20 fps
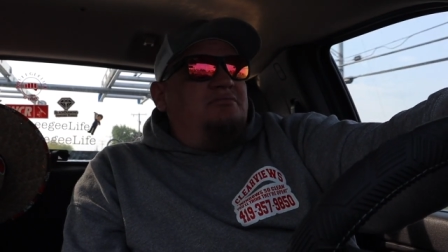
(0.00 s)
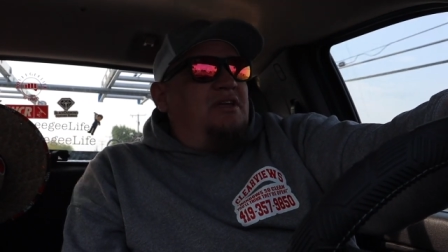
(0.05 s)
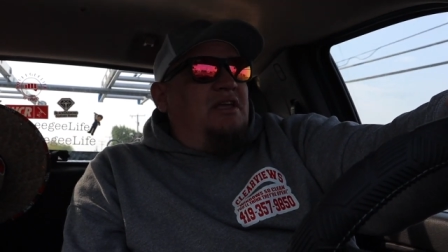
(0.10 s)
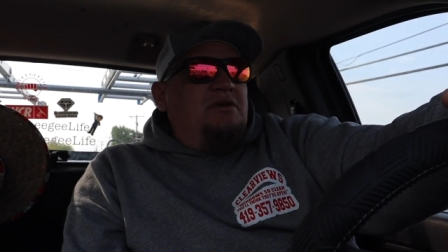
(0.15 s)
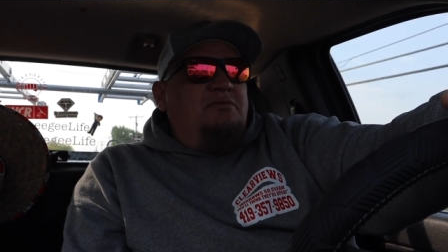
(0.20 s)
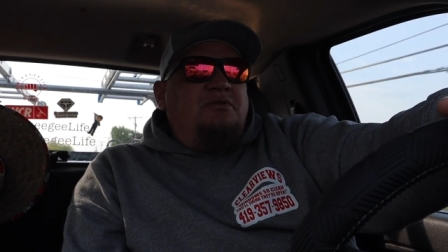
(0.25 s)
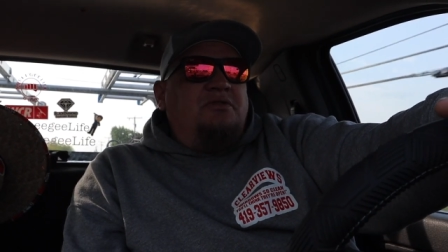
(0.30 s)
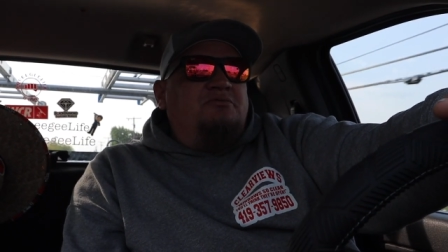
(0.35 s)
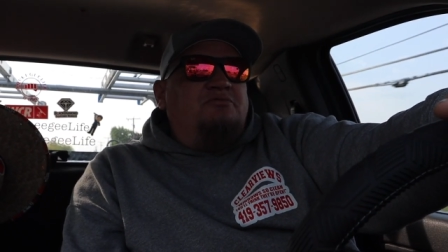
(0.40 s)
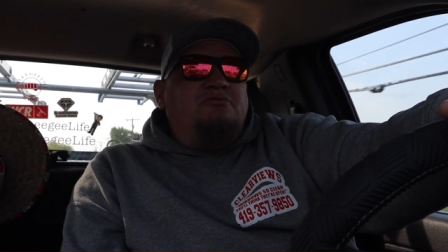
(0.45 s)

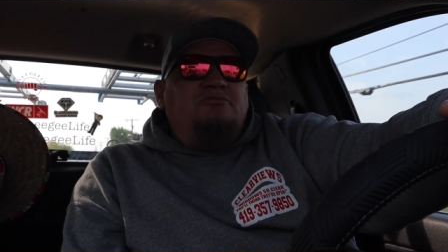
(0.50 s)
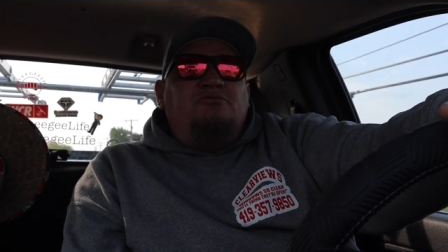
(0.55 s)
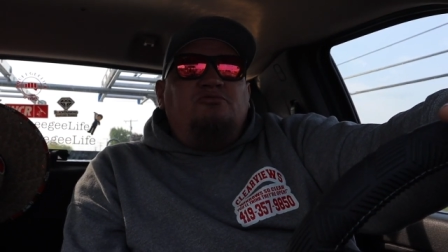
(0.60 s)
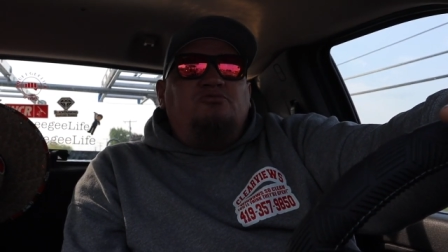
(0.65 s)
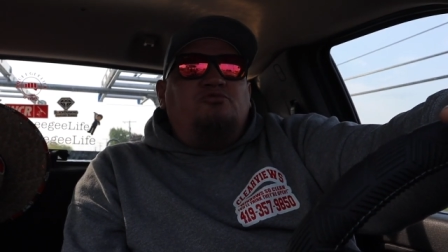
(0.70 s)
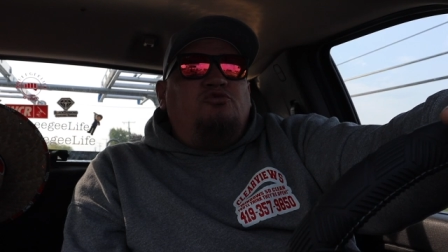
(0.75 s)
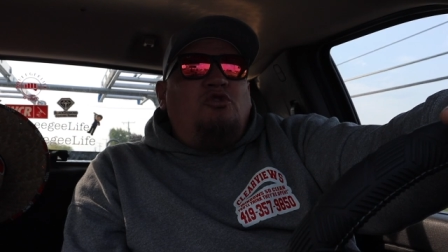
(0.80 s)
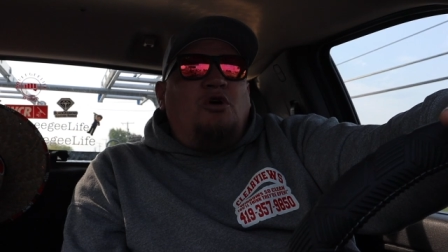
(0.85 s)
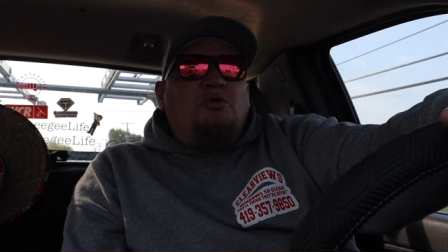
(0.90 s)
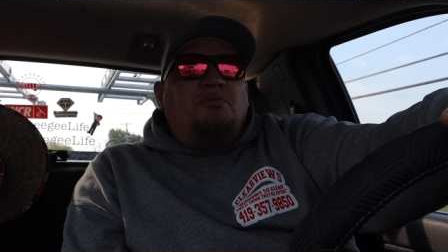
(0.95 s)
It would
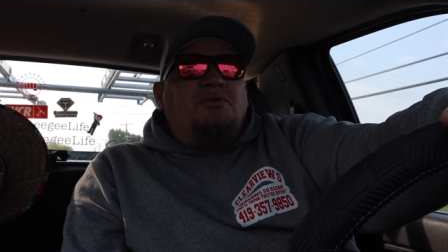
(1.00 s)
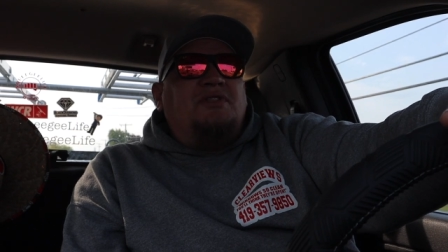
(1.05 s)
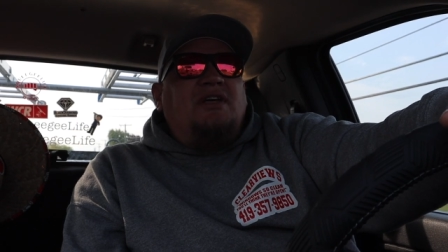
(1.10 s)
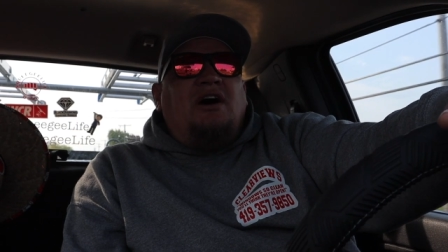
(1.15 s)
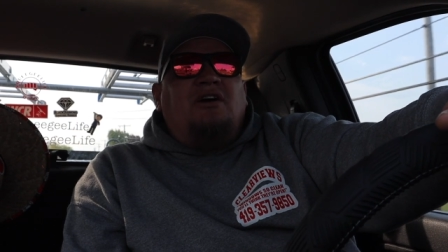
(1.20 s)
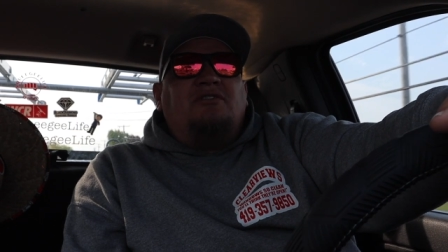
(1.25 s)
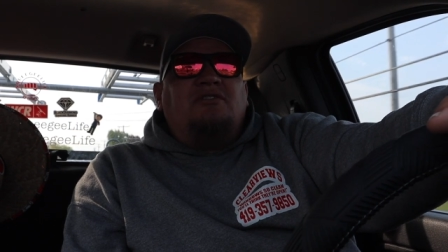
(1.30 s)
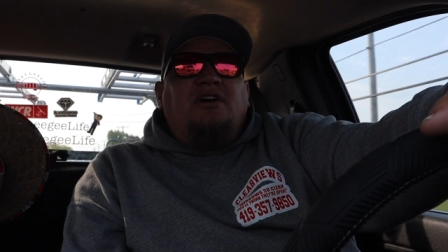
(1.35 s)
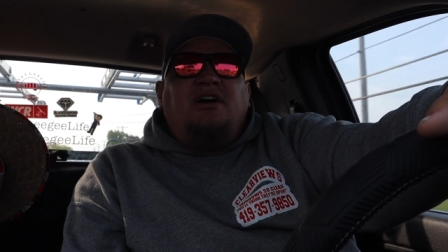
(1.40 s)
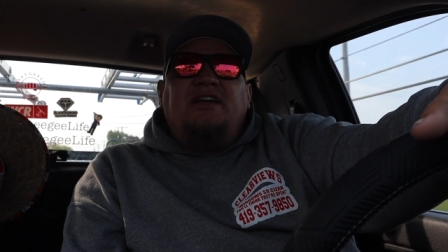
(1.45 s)
run
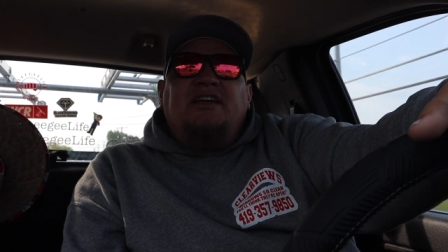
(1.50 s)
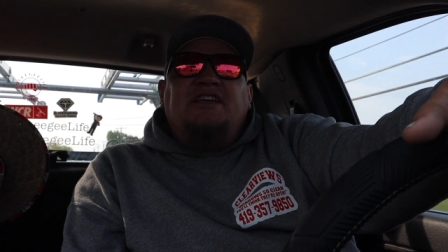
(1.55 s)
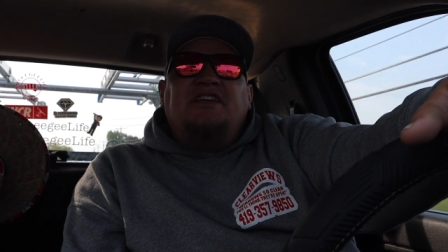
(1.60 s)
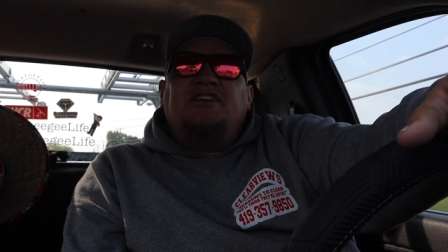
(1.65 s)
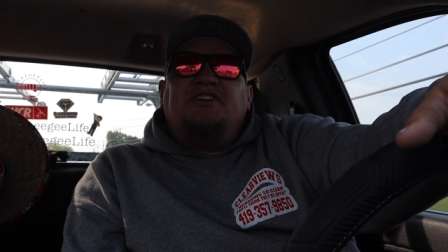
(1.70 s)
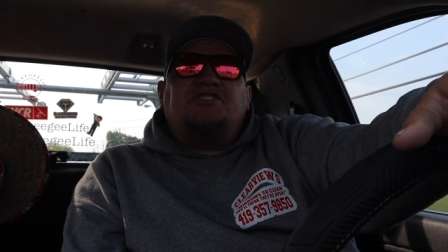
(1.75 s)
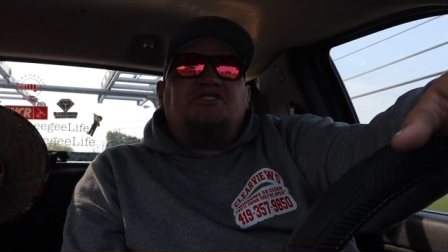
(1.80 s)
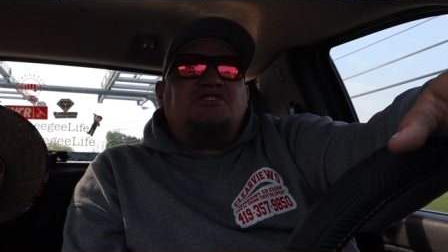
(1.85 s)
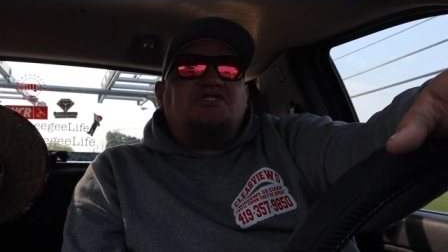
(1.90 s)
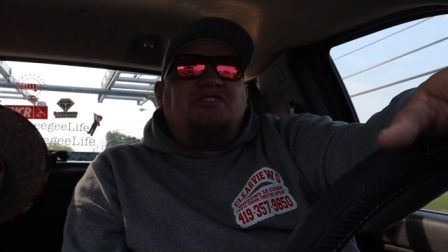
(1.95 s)
without a
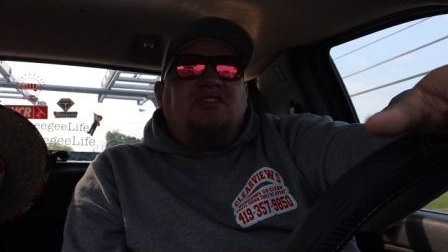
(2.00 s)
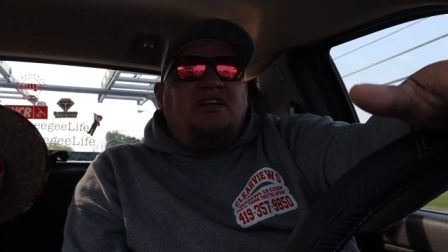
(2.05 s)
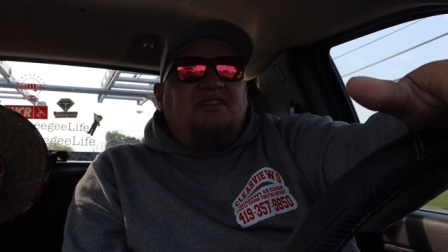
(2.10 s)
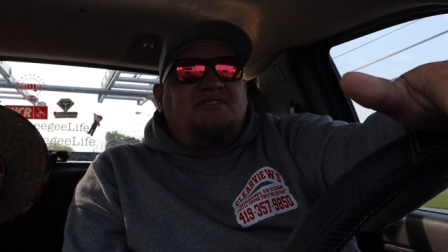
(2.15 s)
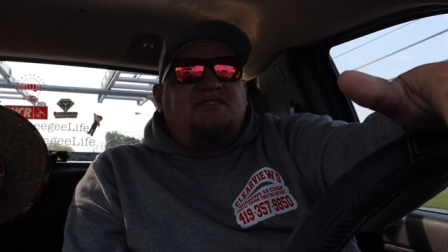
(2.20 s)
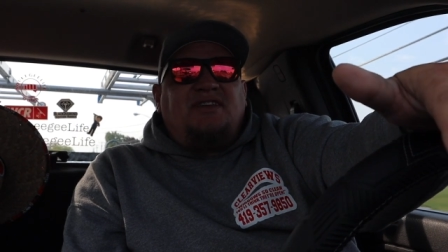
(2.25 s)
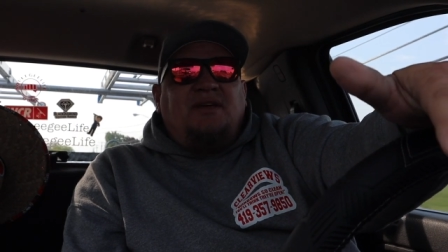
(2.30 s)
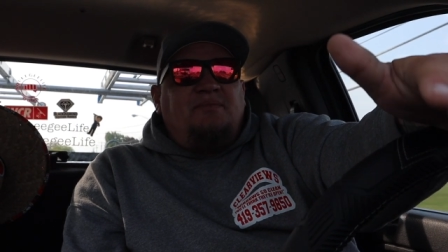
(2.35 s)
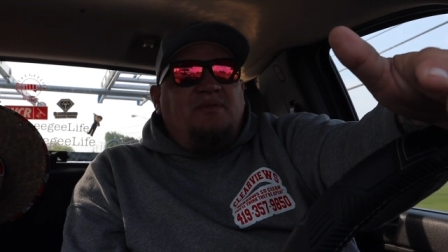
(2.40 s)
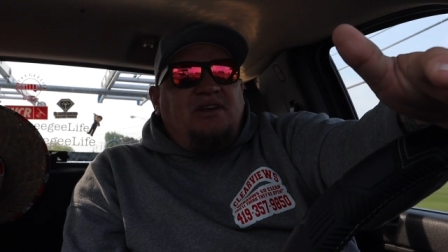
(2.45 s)
hitch.
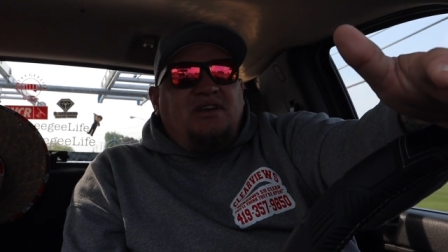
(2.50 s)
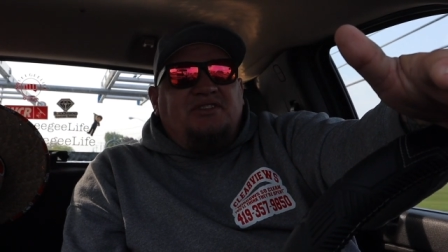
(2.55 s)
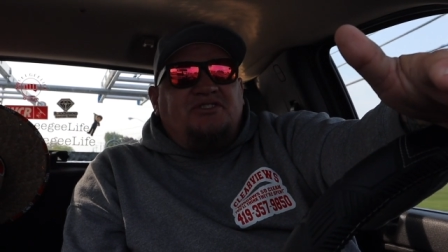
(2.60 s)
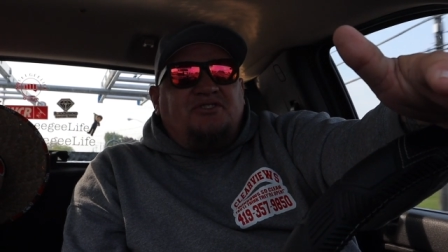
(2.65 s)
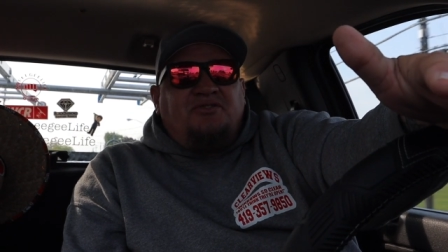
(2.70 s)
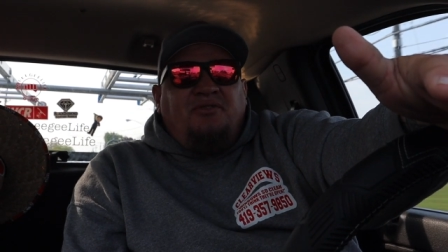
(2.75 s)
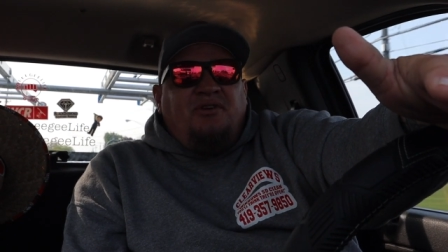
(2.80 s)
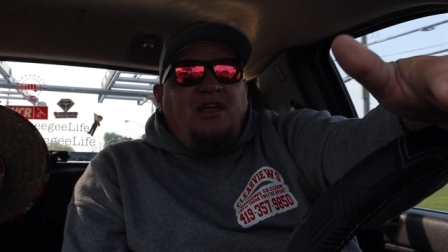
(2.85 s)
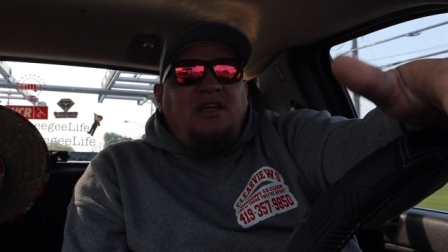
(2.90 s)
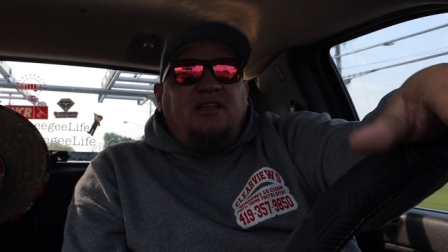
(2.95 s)
That's, I mean,
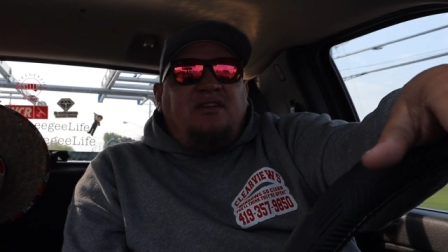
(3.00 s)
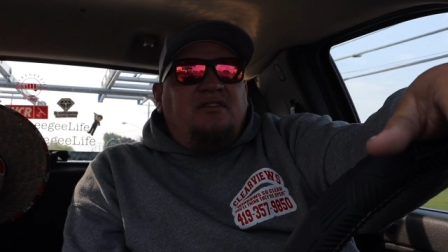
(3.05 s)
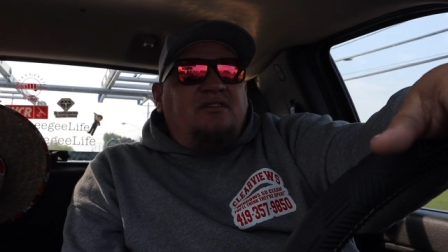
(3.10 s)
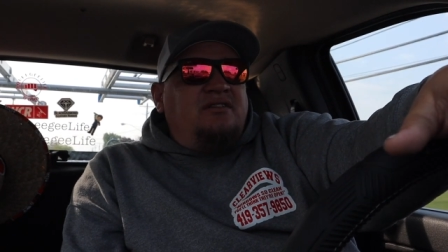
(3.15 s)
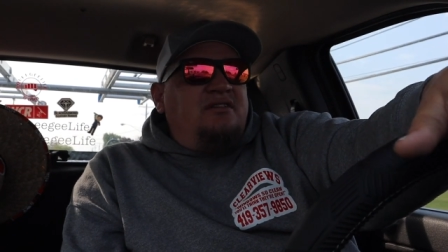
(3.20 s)
it's great.